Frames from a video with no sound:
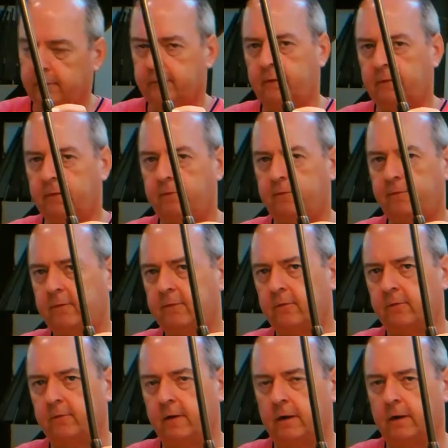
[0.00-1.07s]
this
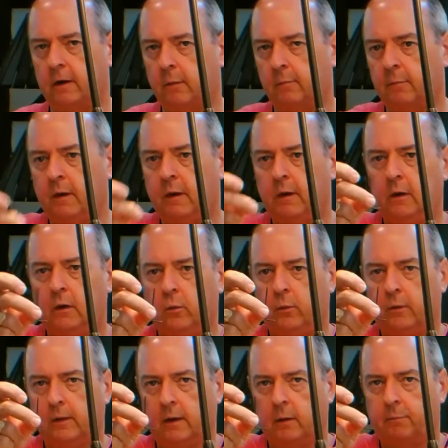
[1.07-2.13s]
fixture is going to come
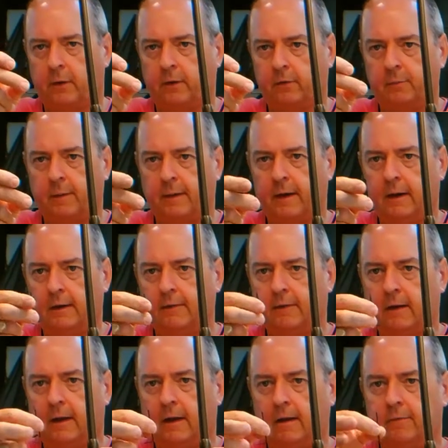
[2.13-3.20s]
with a little parts bag, and
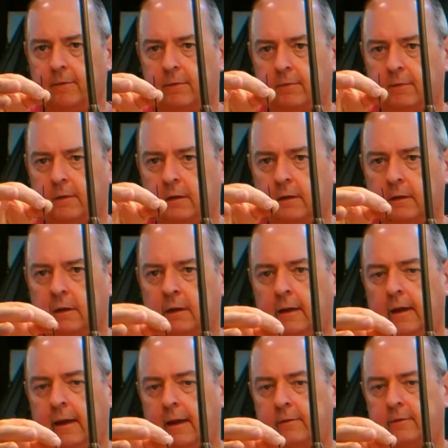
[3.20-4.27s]
that'll have this little
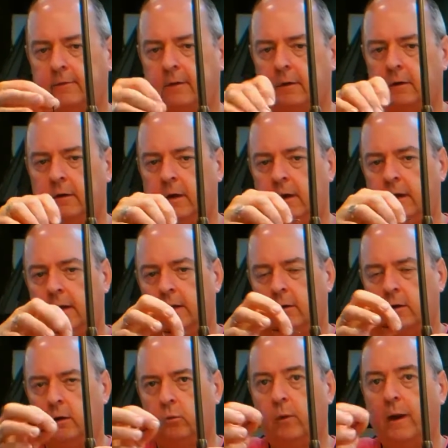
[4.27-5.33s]
hex nut
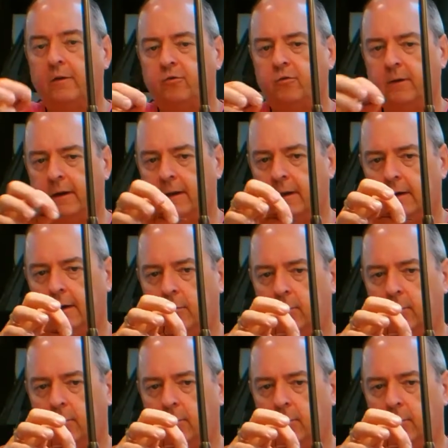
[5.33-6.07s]
uh, wrench in it.